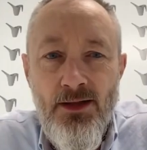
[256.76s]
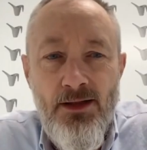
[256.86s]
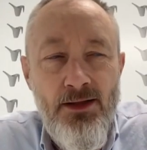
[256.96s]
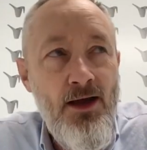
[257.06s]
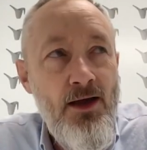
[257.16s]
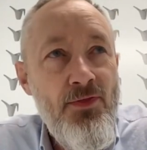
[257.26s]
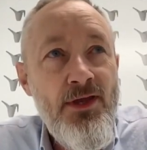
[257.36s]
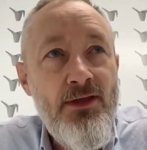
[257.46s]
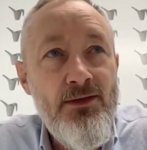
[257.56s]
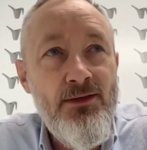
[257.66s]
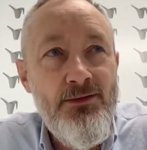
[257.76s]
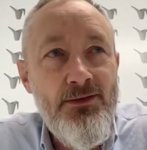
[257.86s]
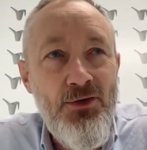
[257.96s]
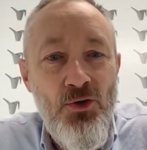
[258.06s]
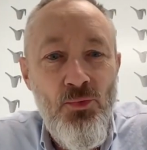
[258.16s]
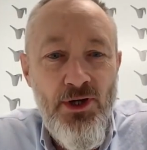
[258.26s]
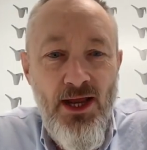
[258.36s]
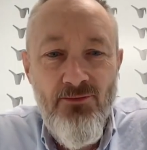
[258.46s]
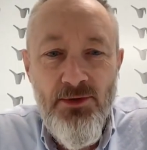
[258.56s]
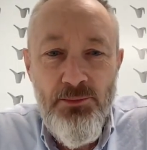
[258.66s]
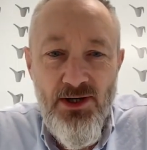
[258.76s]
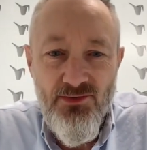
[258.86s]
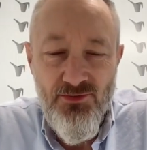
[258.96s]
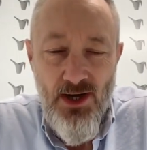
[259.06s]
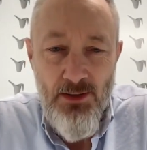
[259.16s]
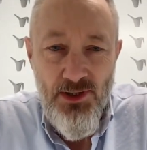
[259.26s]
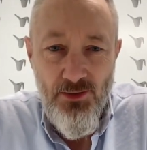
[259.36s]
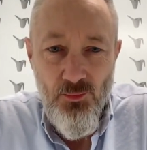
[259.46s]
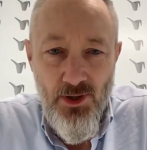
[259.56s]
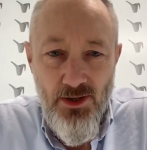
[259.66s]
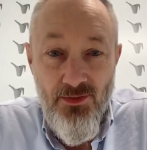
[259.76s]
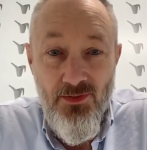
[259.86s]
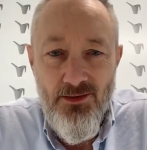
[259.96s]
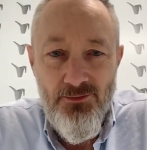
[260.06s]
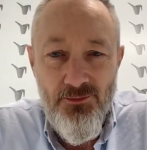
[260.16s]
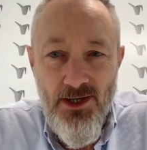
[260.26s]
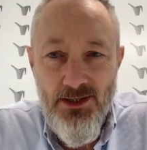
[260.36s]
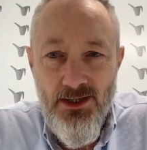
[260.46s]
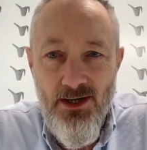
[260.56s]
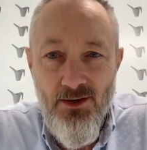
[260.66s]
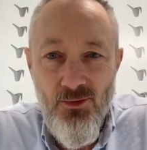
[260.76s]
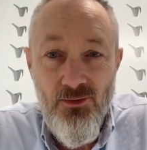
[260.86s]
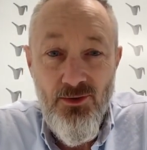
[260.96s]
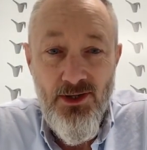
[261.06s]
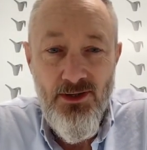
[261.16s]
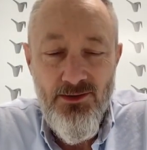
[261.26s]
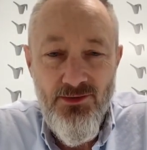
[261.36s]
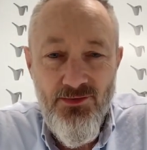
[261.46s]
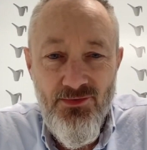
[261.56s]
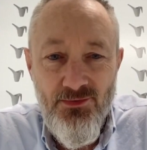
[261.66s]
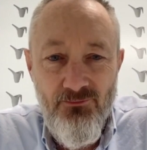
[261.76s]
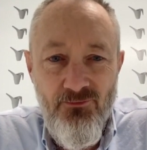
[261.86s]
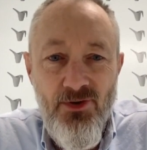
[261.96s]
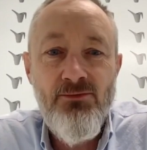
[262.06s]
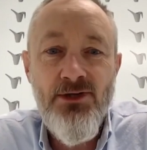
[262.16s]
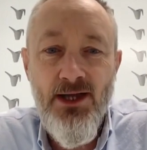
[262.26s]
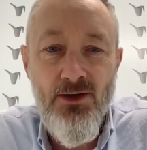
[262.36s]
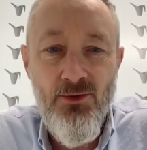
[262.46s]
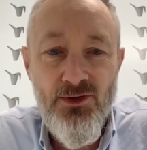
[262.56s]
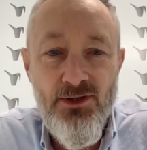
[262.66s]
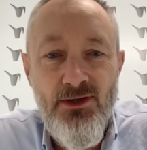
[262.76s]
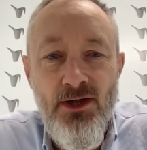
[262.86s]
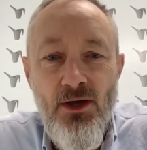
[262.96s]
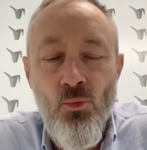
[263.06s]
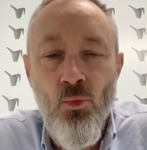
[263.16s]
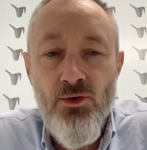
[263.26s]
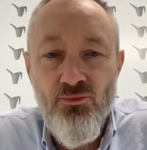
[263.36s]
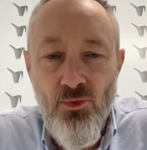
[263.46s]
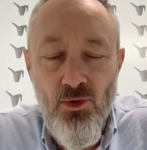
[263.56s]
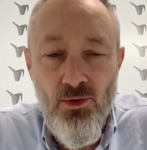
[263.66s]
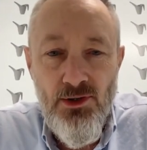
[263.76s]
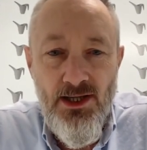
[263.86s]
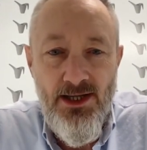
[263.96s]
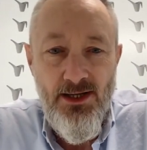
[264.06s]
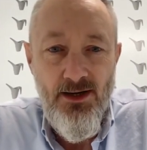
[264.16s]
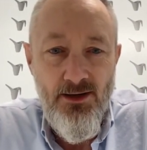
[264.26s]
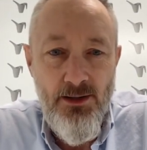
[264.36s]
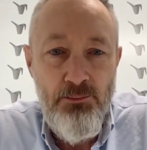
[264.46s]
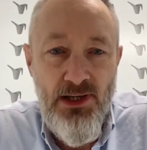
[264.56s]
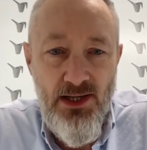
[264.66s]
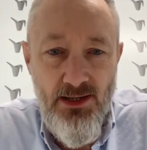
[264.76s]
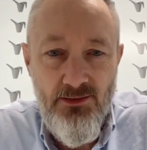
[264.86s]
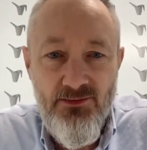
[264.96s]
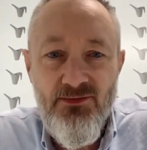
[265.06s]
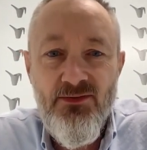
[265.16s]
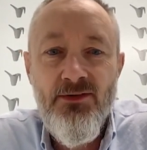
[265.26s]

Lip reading: Yeah, I think, what everybody's grappling with right now is figuring out what role AI plays,